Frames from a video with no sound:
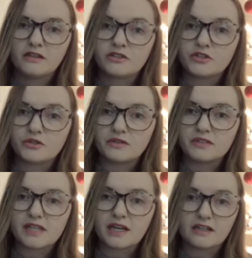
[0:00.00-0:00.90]

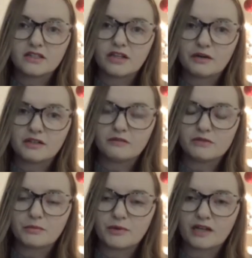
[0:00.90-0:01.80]
students and allowing
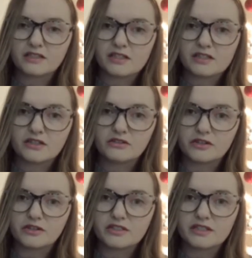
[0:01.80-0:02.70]
them to practice their
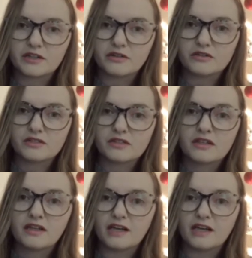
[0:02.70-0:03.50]
learned skills